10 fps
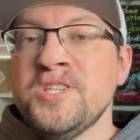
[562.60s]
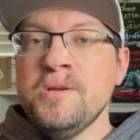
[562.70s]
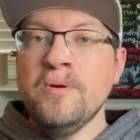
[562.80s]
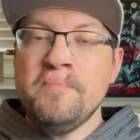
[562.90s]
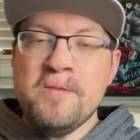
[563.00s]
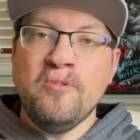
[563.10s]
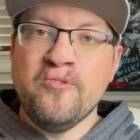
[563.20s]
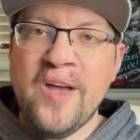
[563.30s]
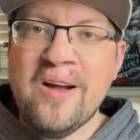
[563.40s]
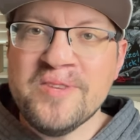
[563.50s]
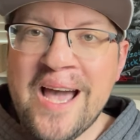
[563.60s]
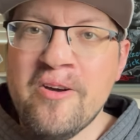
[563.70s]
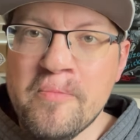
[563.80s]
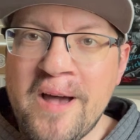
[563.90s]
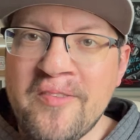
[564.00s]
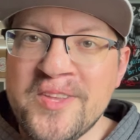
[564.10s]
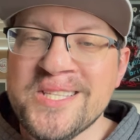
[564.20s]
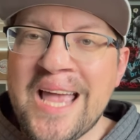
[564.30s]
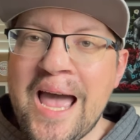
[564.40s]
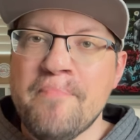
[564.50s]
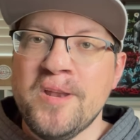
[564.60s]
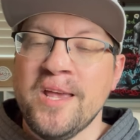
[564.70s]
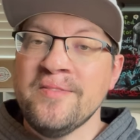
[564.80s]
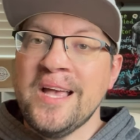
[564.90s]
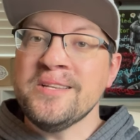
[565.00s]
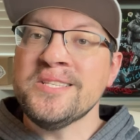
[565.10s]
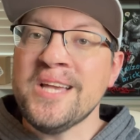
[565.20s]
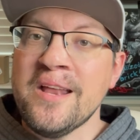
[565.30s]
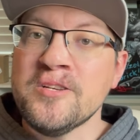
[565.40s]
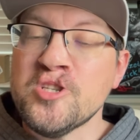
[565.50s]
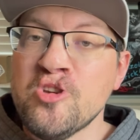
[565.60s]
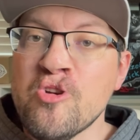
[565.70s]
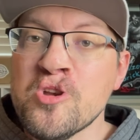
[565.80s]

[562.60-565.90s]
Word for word: see, when people found out about this happening, they decided to start